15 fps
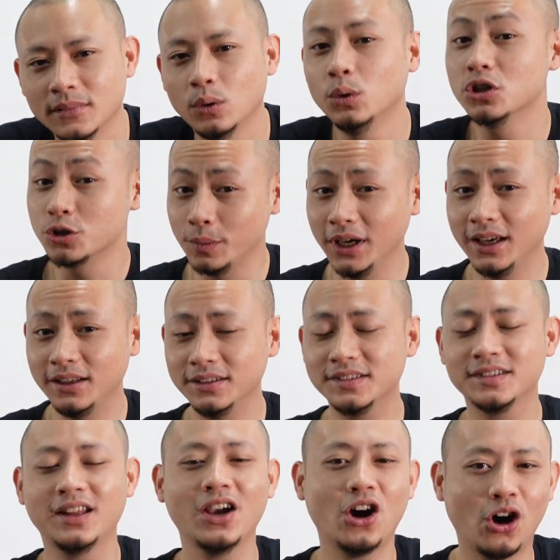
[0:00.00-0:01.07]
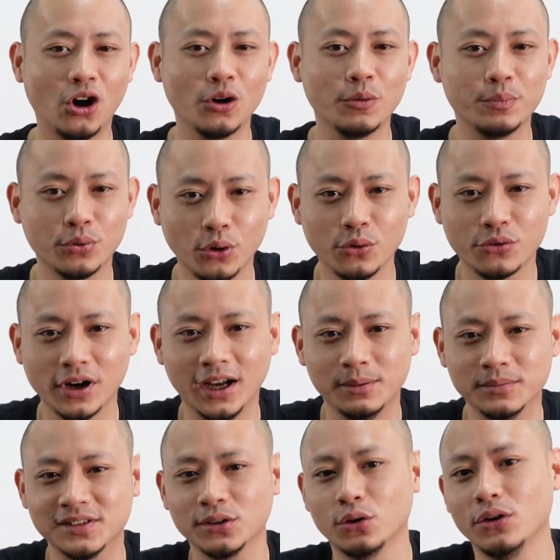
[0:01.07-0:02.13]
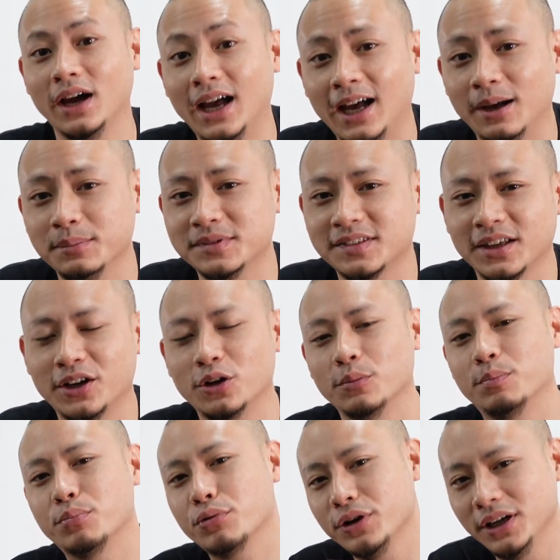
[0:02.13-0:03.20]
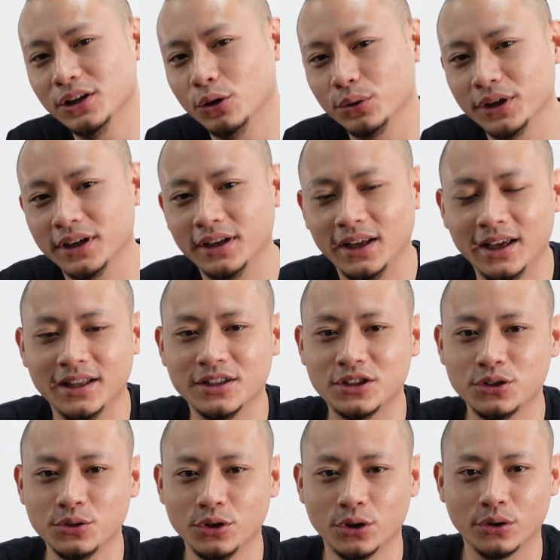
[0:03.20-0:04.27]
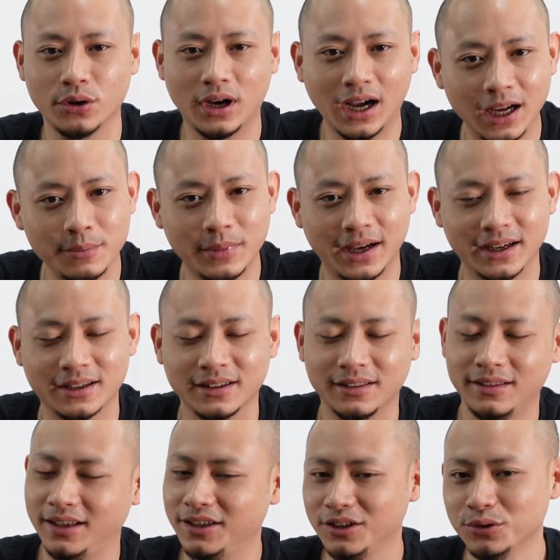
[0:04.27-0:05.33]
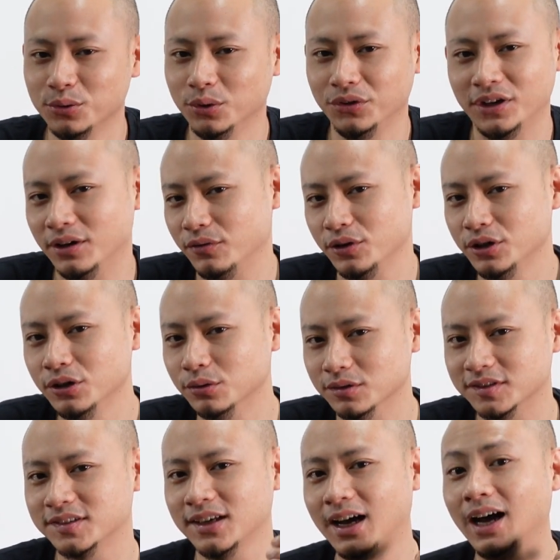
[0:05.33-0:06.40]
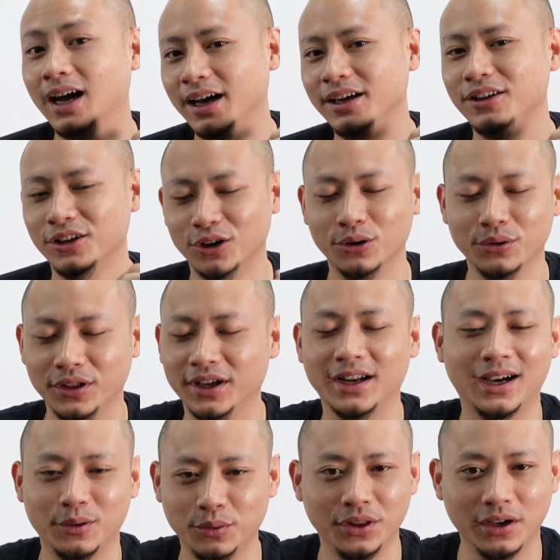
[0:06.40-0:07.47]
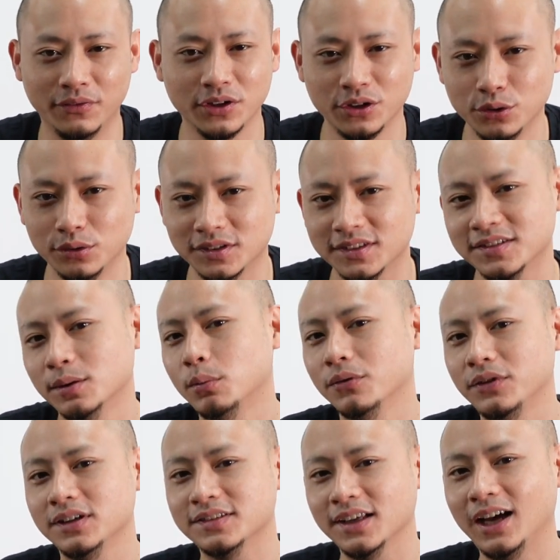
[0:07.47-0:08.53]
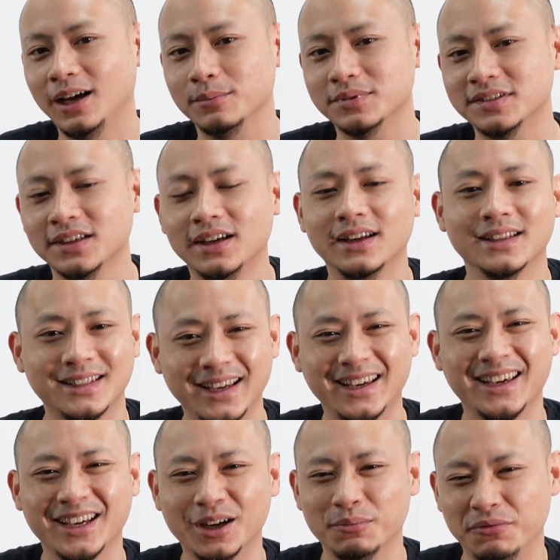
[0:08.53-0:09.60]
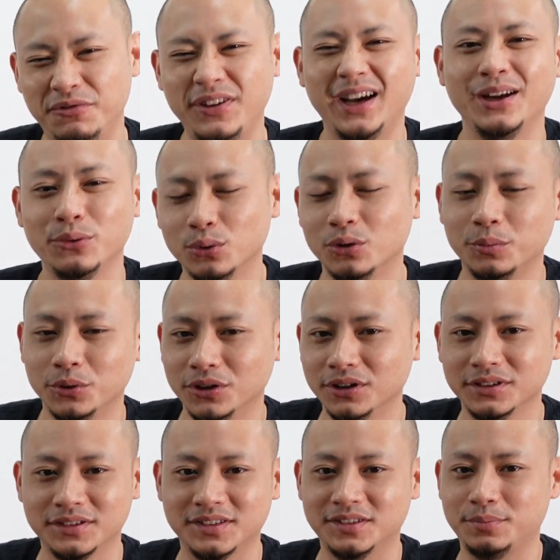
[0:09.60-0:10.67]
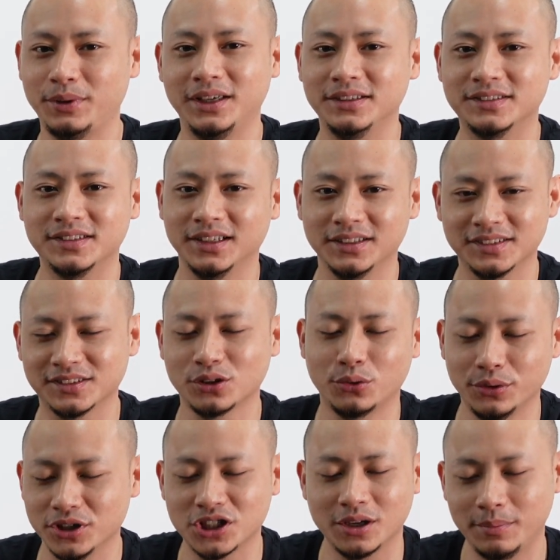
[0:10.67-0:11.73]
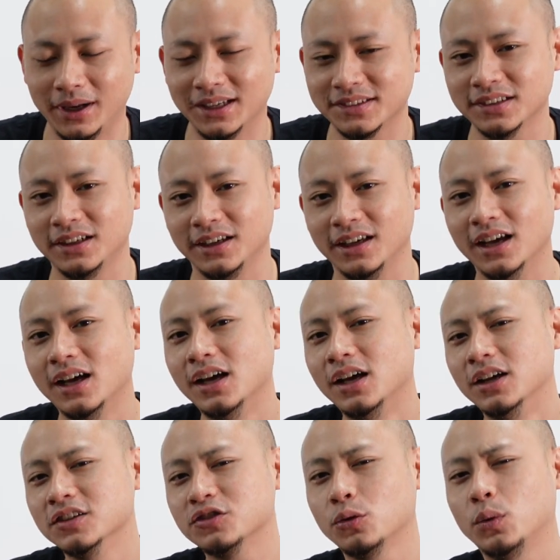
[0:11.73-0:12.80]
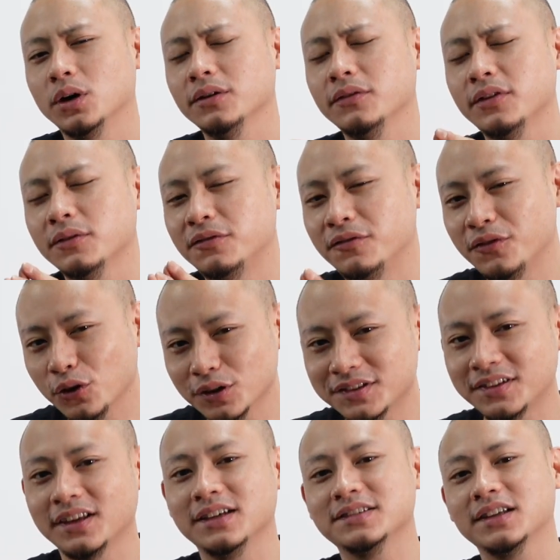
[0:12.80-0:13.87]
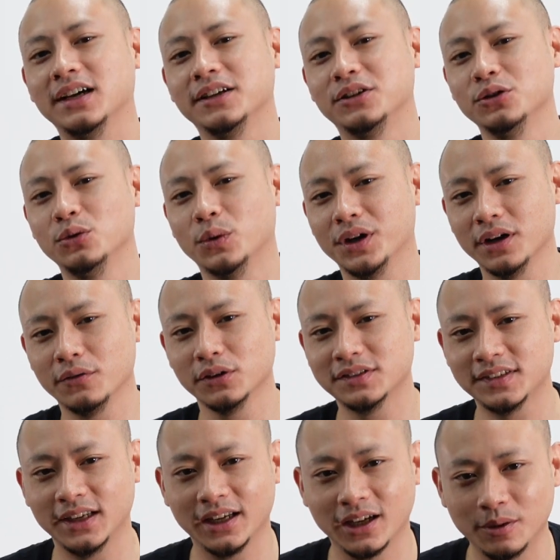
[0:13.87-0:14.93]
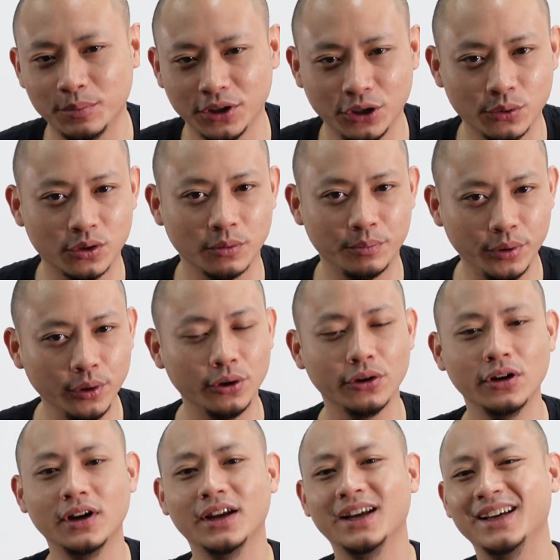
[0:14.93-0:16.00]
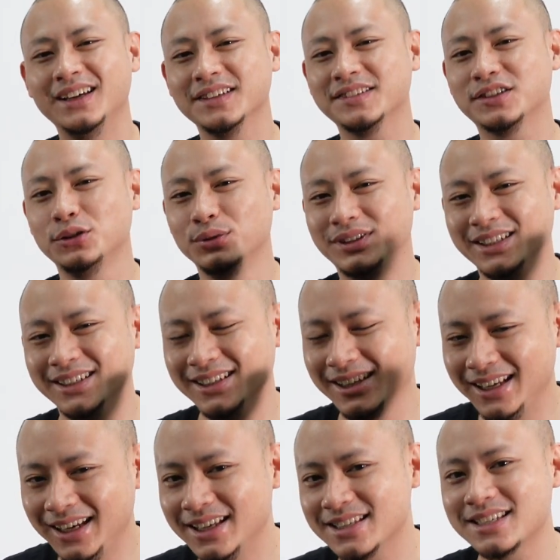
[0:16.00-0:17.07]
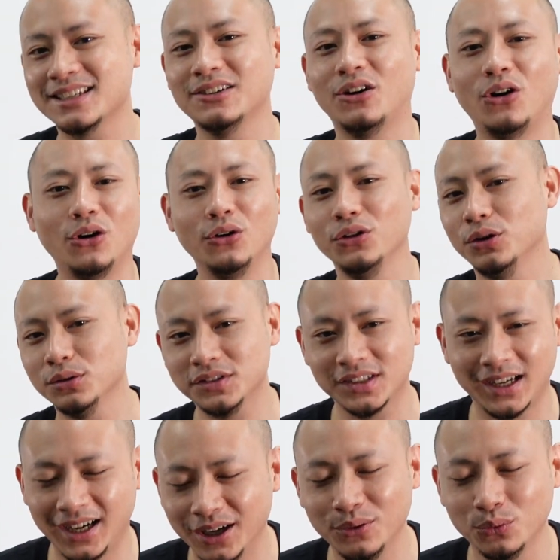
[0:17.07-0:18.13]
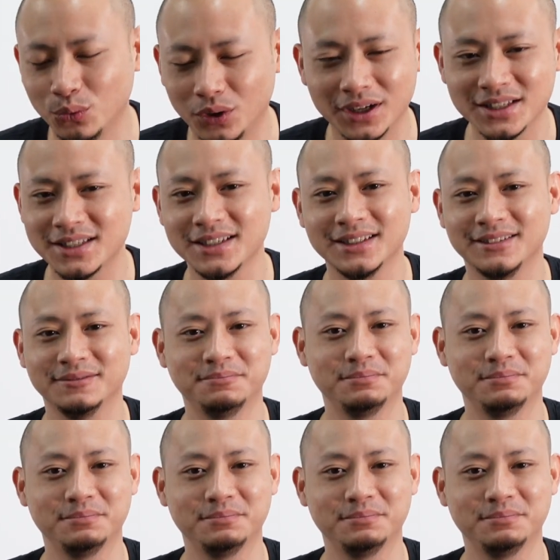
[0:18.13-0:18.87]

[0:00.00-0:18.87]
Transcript: which means there are programs or apps that are preloaded into your iMac that you will never use. I know that I will never use some of these apps, taking up valuable space and storage capacity. So one of the first things I do whenever setting up a new computer is to delete all those unwanted